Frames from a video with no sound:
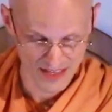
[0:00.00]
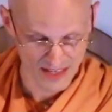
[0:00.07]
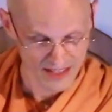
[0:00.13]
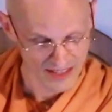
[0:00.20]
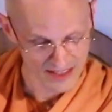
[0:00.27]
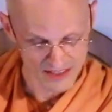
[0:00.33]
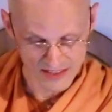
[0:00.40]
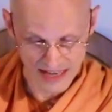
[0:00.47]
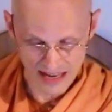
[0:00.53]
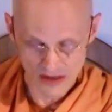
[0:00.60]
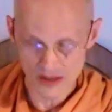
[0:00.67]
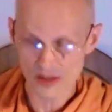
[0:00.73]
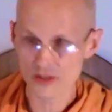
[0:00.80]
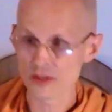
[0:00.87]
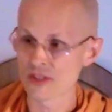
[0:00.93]
He is now
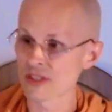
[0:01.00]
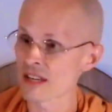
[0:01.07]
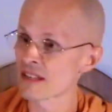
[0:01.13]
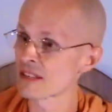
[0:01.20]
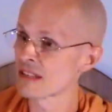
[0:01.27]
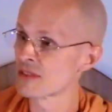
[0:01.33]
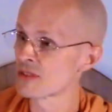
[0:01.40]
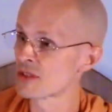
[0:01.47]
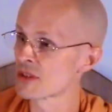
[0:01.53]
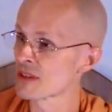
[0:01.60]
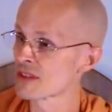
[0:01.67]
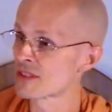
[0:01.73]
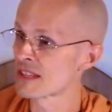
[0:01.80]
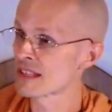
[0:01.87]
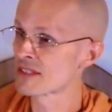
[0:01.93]
under Shakti's
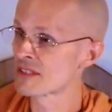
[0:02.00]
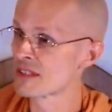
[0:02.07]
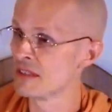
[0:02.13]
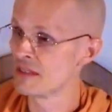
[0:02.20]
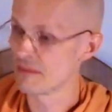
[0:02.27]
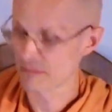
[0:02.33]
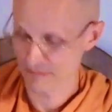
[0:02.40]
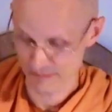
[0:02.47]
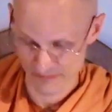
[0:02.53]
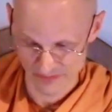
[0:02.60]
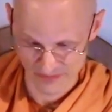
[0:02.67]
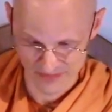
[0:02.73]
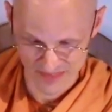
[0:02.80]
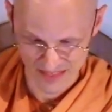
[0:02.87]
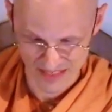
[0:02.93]
jurisdiction.
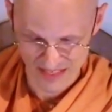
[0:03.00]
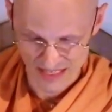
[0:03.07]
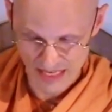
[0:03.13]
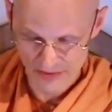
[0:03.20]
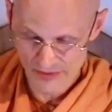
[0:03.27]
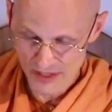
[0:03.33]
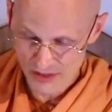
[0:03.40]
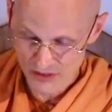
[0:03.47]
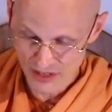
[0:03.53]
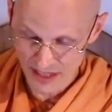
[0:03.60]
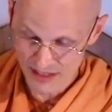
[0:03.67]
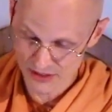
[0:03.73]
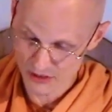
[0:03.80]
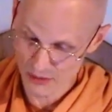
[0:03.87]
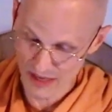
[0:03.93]
Even a
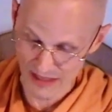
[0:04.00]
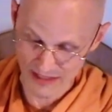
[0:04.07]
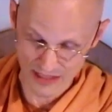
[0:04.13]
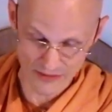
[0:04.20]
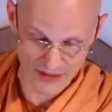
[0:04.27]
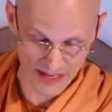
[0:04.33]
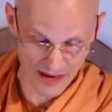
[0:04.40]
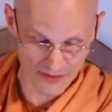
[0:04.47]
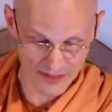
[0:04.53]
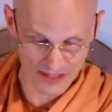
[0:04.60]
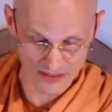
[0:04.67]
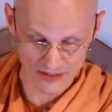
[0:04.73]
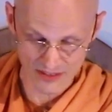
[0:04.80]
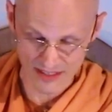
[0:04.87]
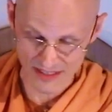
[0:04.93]
judge, while giving
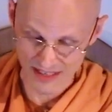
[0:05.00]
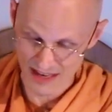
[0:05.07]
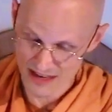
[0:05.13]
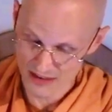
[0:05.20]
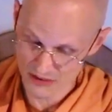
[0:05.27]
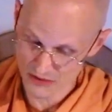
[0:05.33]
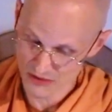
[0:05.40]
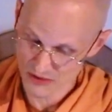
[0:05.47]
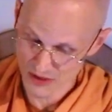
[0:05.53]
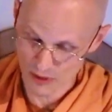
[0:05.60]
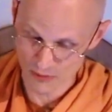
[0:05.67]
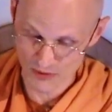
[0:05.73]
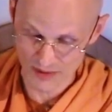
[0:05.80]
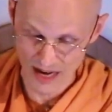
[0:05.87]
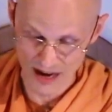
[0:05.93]
evidence in a case,
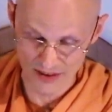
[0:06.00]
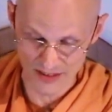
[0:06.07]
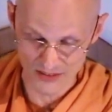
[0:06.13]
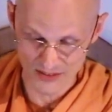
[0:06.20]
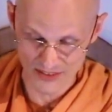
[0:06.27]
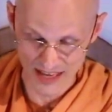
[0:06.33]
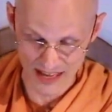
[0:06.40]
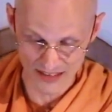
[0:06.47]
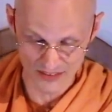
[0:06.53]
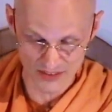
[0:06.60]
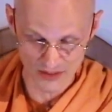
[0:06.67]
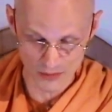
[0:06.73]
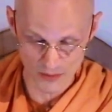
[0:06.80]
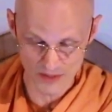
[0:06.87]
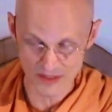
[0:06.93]
comes down and stands
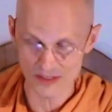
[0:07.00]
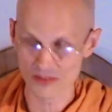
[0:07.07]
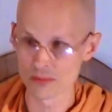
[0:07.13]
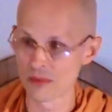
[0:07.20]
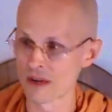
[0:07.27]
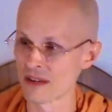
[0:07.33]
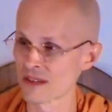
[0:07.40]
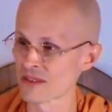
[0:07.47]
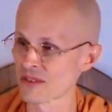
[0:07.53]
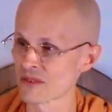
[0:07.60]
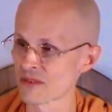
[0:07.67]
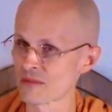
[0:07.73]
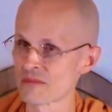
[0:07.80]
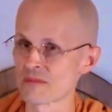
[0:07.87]
in the witness box.